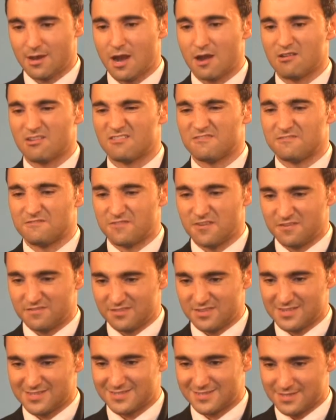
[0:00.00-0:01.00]
carrying
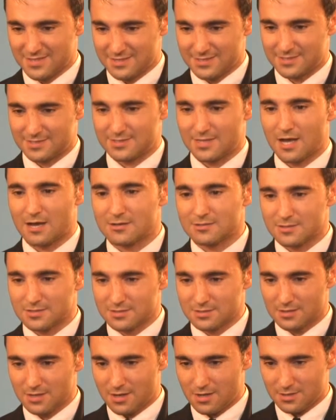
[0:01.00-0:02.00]
fifty-six
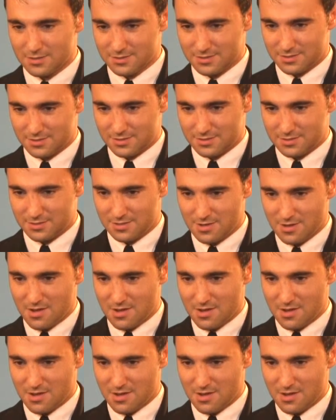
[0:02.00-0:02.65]
thousand dollars